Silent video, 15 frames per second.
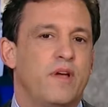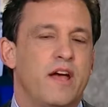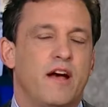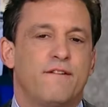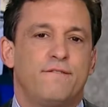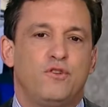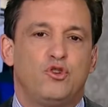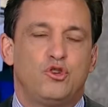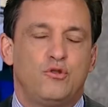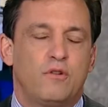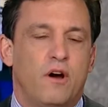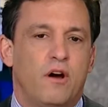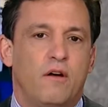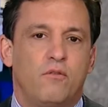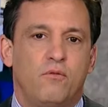We had
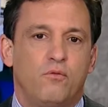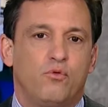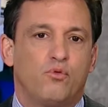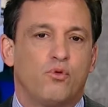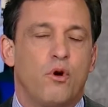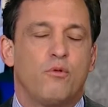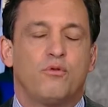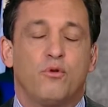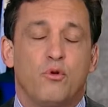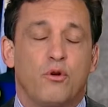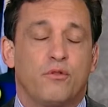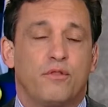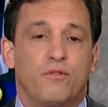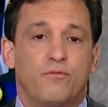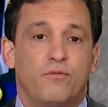uh, growth
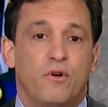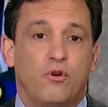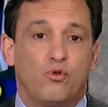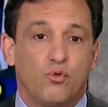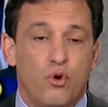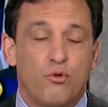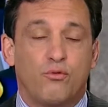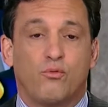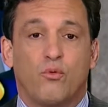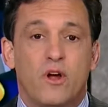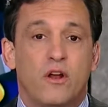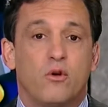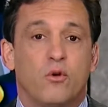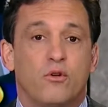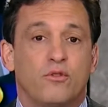north of a growth
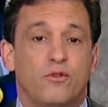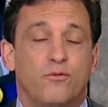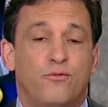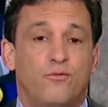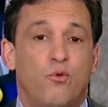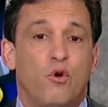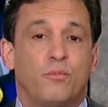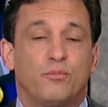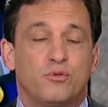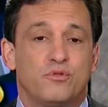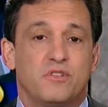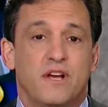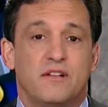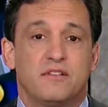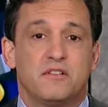rate north of four
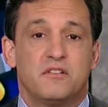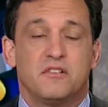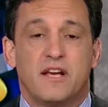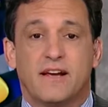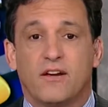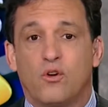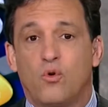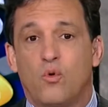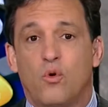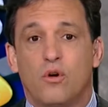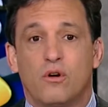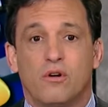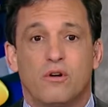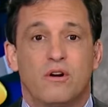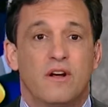percent in the second
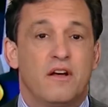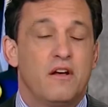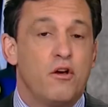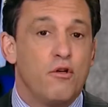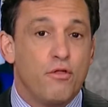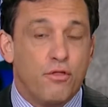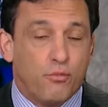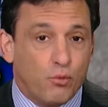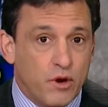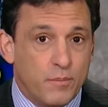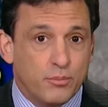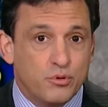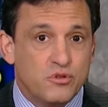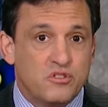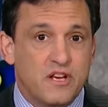quarter, three
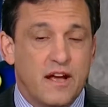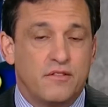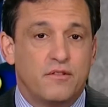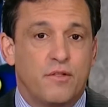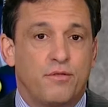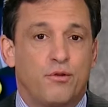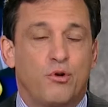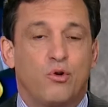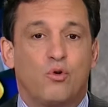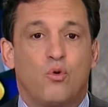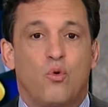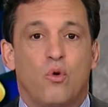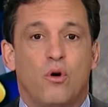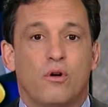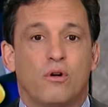percent in the third
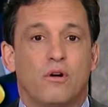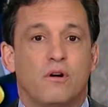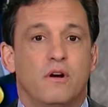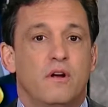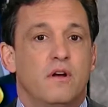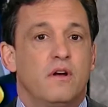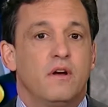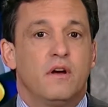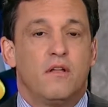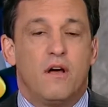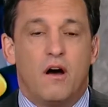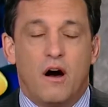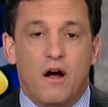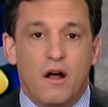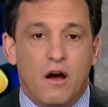quarter,
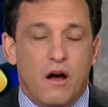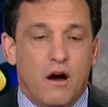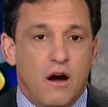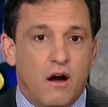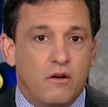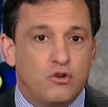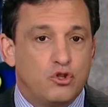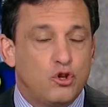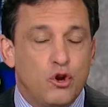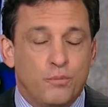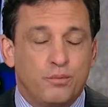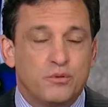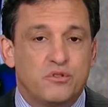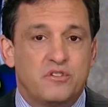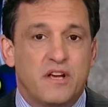uh, uh,
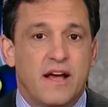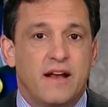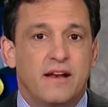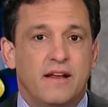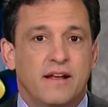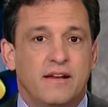2%